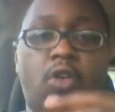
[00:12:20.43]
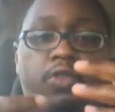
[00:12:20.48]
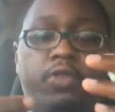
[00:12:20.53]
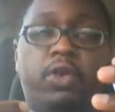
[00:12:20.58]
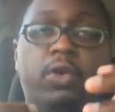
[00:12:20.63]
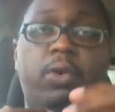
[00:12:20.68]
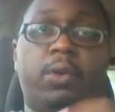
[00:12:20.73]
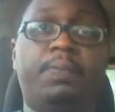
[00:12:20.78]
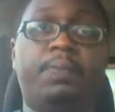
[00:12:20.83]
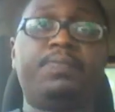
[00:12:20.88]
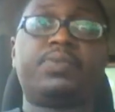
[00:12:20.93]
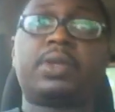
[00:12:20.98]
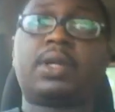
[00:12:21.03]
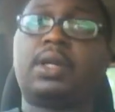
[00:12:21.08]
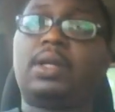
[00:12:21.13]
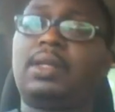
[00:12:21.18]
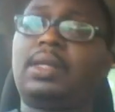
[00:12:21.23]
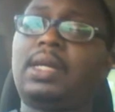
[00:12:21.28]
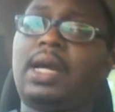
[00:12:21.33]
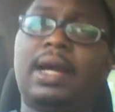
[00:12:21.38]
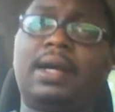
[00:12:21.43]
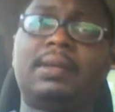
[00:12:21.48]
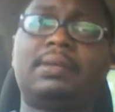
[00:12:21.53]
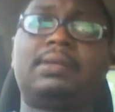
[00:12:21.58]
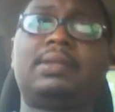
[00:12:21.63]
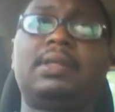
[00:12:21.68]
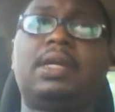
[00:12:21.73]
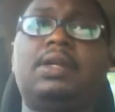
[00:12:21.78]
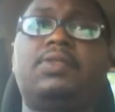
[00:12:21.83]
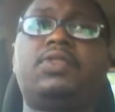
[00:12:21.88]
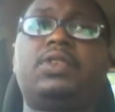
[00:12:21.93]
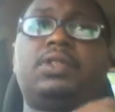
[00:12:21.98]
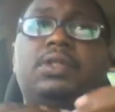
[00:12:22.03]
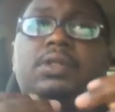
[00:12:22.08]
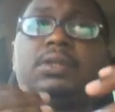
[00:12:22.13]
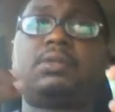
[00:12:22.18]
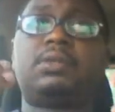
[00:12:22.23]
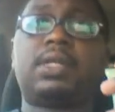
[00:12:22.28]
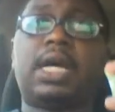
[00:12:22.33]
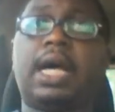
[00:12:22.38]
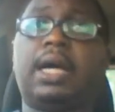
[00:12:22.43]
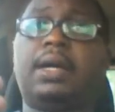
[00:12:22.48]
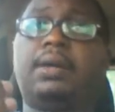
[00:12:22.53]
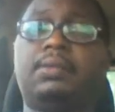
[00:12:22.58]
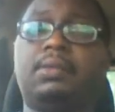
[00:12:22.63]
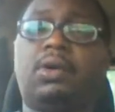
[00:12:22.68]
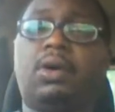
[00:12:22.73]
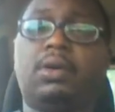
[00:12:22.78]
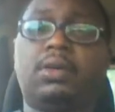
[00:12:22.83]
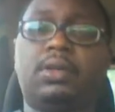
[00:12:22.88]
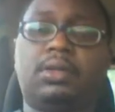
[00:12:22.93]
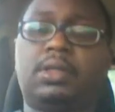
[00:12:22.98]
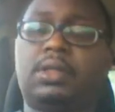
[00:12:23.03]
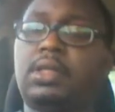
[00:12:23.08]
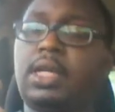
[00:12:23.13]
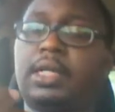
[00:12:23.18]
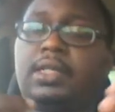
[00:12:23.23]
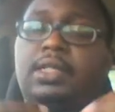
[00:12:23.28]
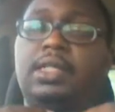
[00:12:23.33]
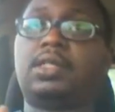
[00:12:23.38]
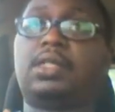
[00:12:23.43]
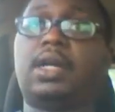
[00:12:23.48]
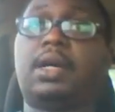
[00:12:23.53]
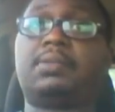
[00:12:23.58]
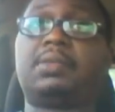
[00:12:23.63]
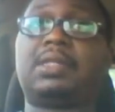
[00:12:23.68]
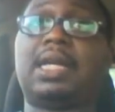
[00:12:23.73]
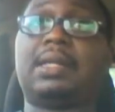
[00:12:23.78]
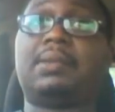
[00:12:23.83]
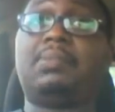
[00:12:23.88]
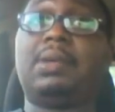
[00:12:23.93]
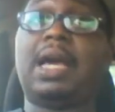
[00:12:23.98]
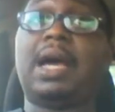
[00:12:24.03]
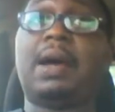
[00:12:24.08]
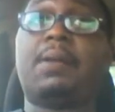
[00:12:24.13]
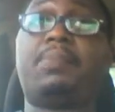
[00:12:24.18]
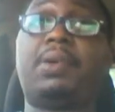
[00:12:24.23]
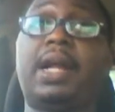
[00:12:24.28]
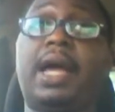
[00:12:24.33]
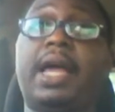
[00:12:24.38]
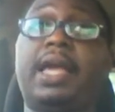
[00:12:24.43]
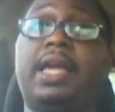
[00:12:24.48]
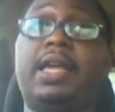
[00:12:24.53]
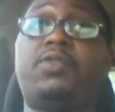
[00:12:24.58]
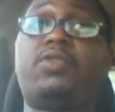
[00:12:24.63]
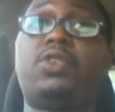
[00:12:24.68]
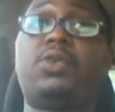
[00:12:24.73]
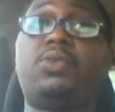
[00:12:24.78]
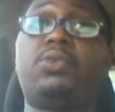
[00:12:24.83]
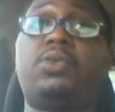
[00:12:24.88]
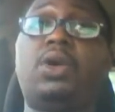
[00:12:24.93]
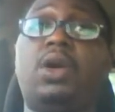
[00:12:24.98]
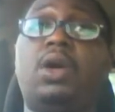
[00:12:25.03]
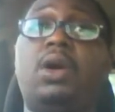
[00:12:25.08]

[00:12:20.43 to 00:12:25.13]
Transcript: of law. There are even on certain terms that may apply even